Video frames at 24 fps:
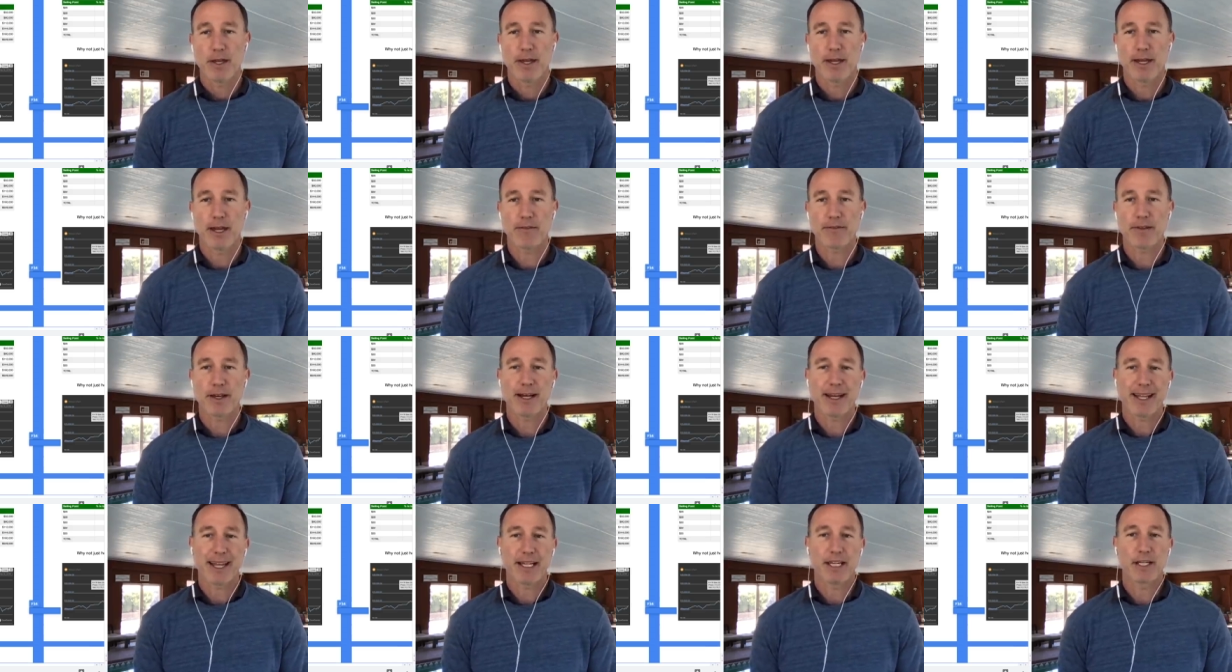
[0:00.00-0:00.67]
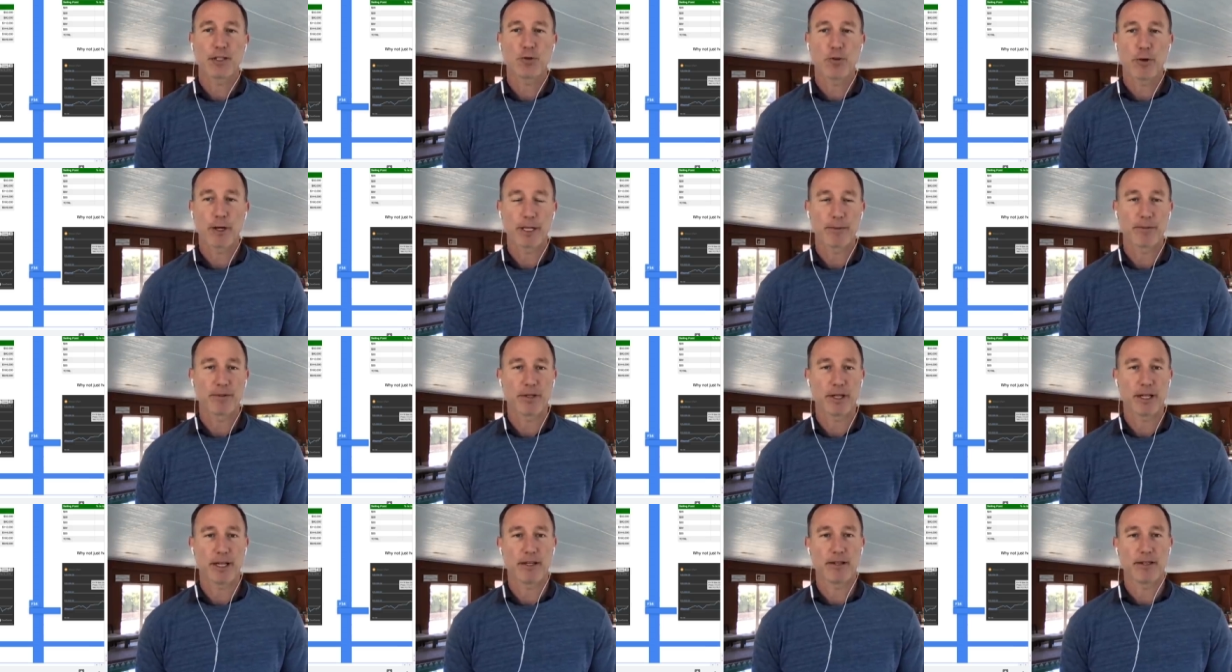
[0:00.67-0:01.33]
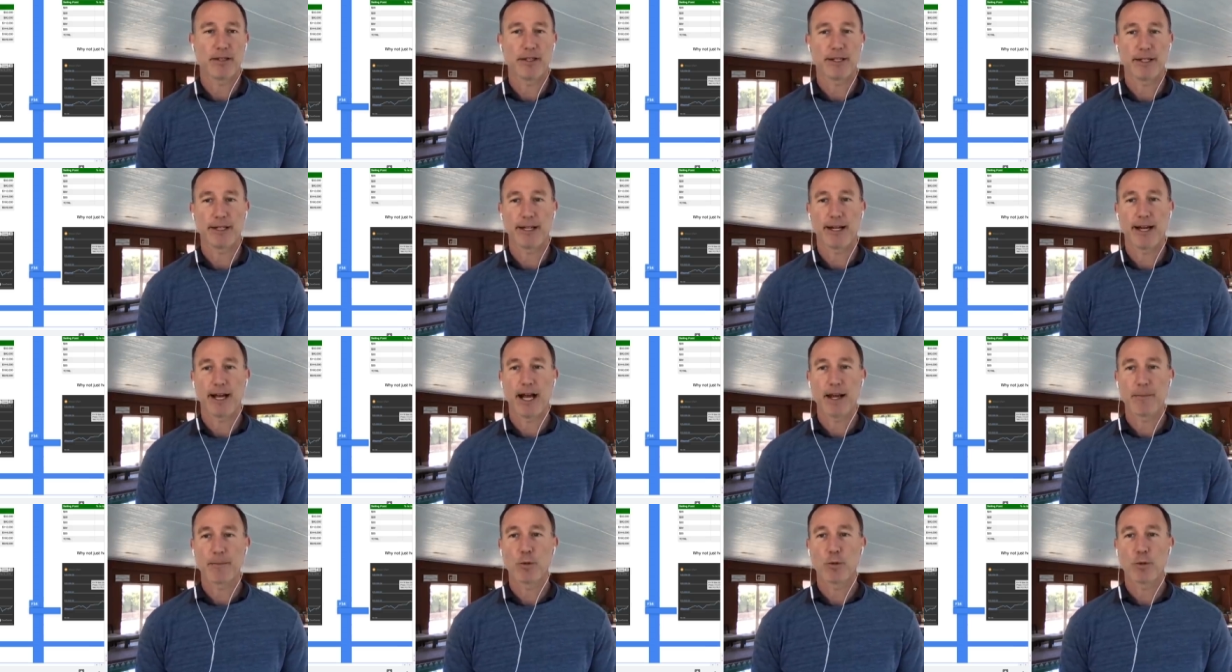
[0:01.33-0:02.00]
And I've got an 80 20 plan.
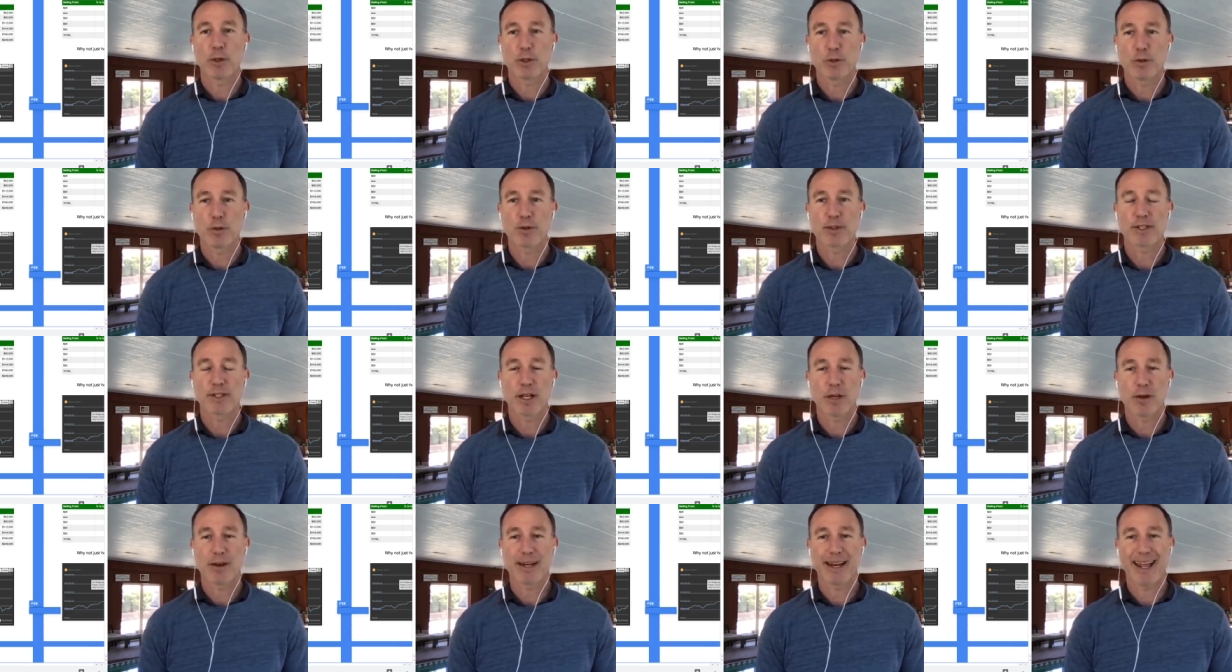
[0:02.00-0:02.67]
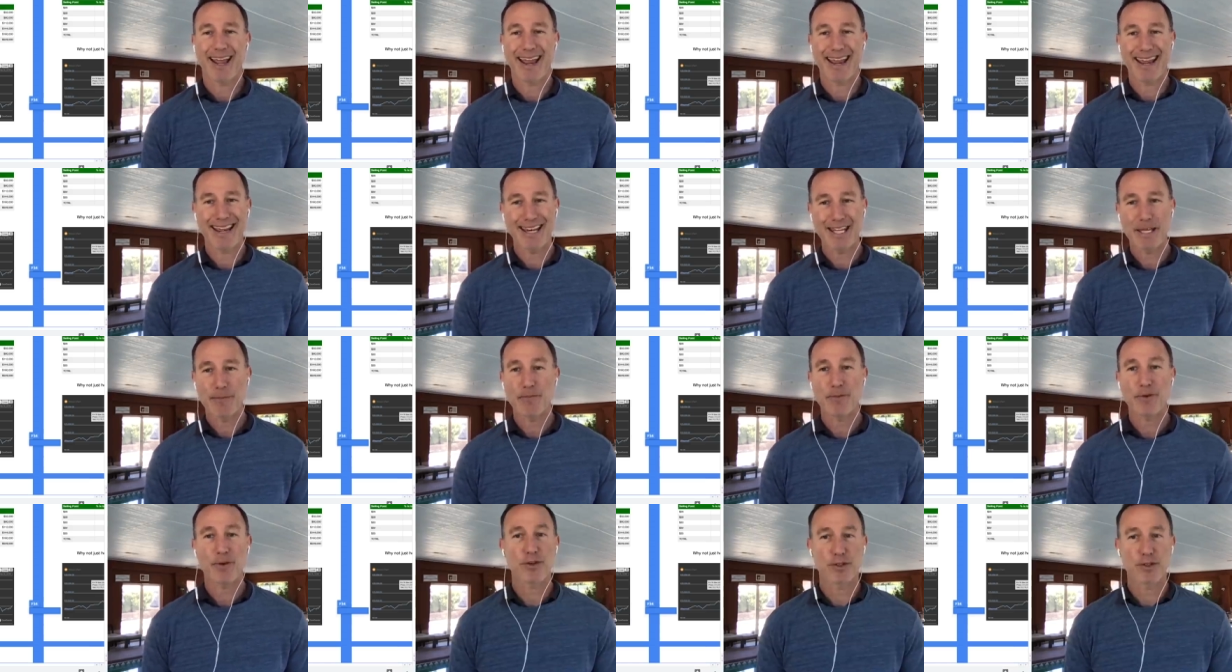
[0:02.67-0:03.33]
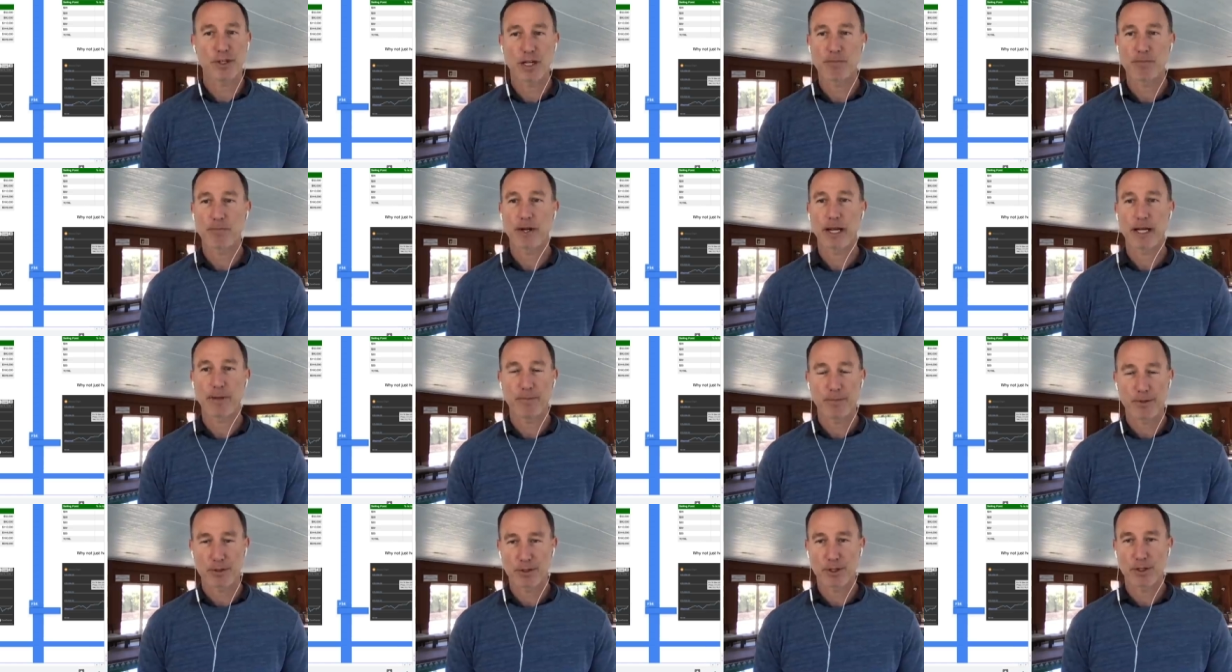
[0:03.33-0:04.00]
I'm going to sell at 80% of
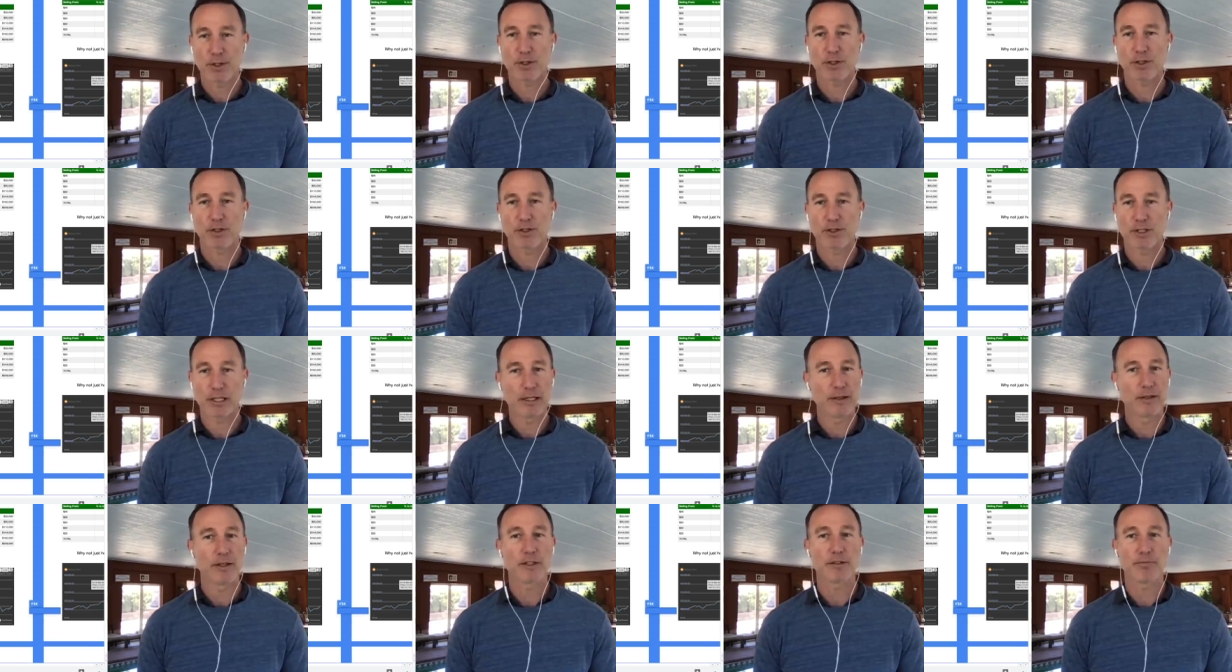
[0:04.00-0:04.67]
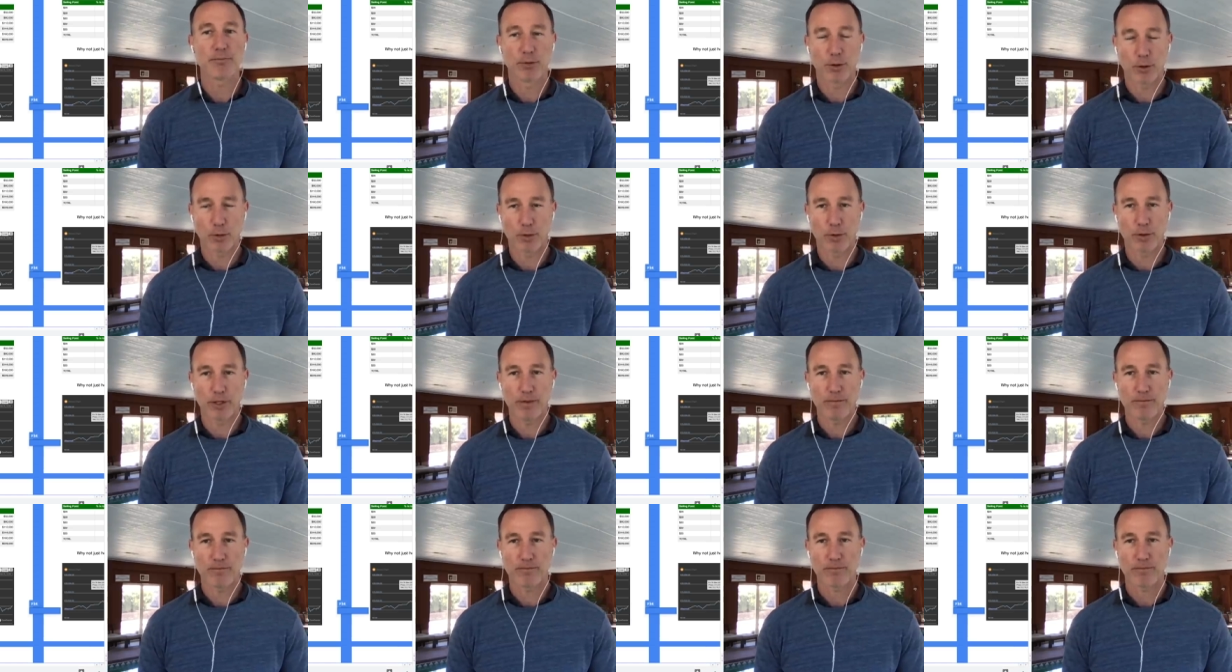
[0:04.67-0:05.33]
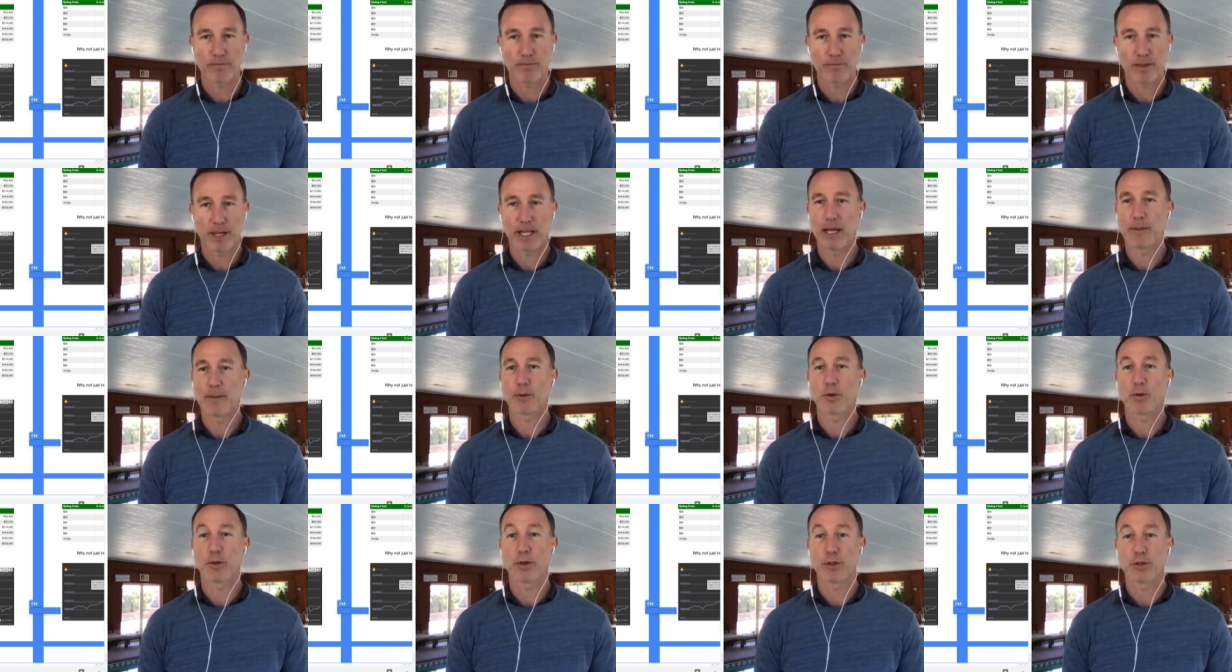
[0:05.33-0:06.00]
my positions in this bull run, and
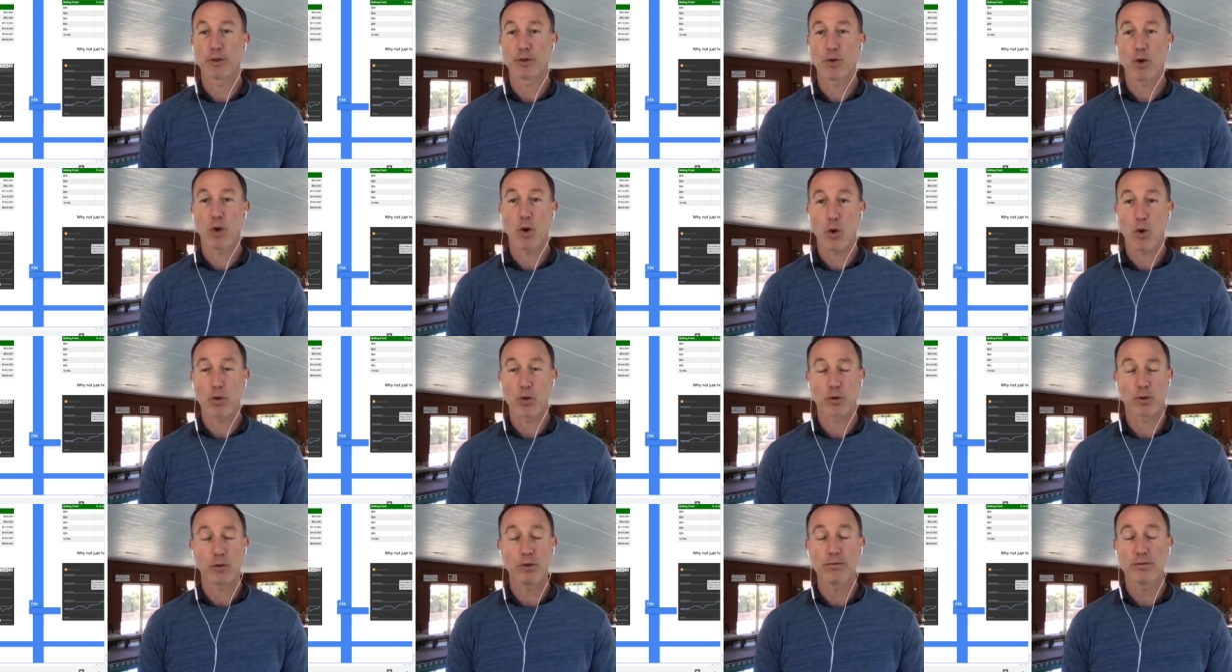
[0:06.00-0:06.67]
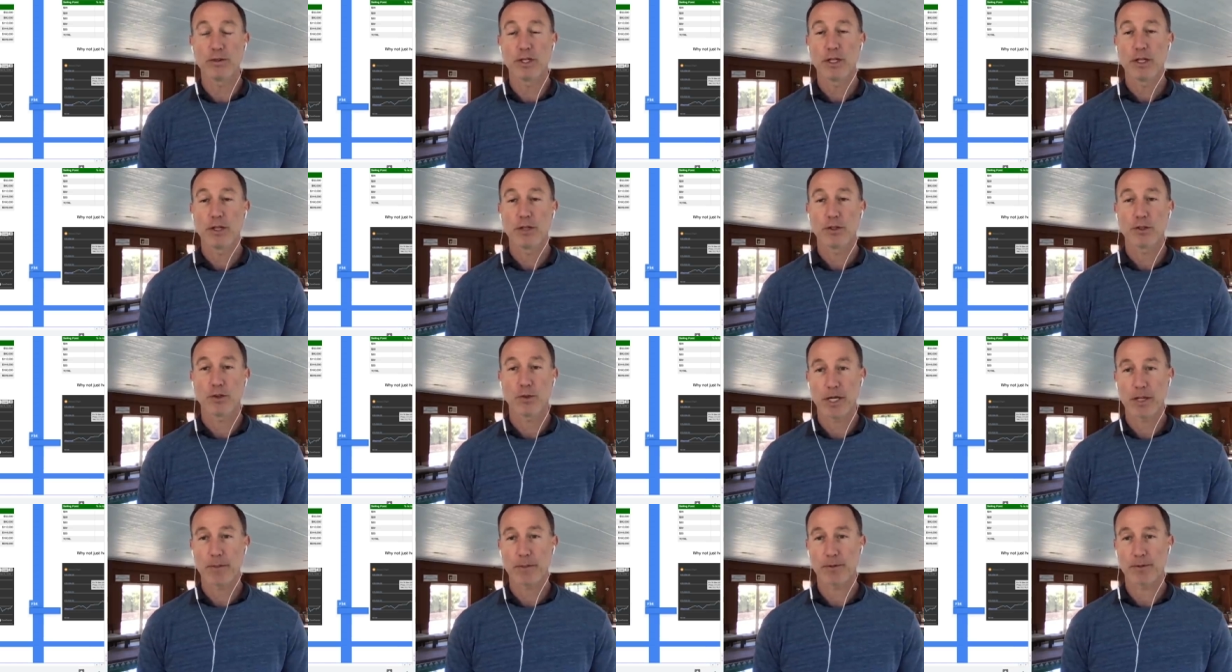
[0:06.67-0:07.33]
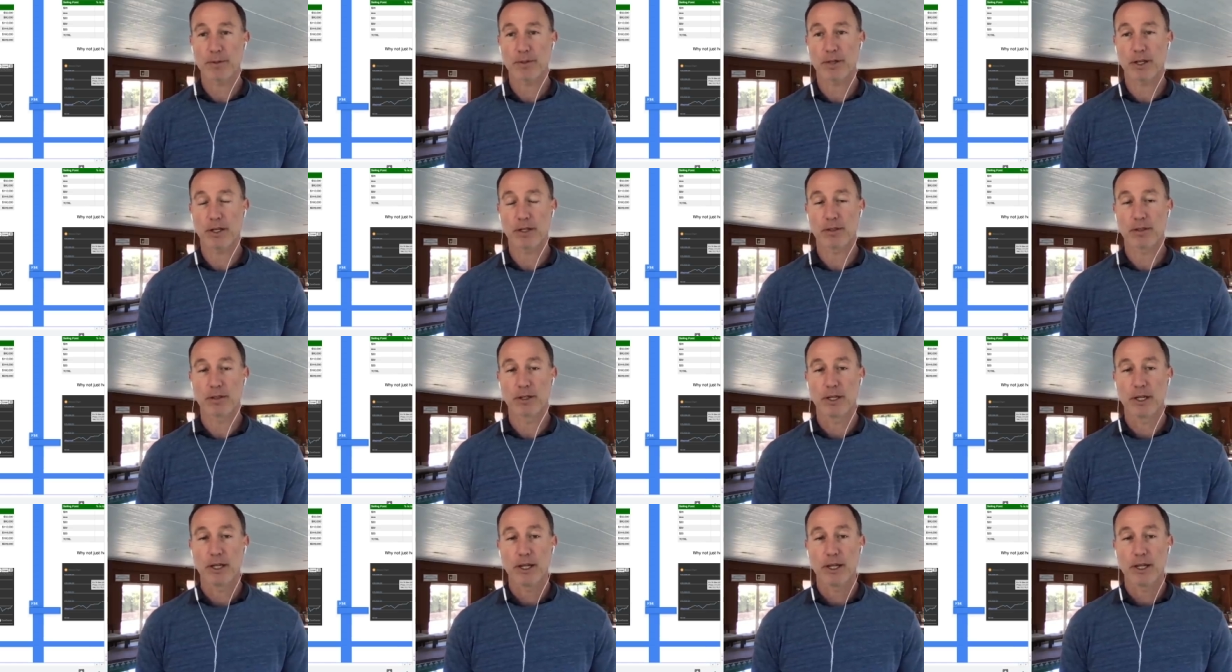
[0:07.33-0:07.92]
I'm going to hodl 20%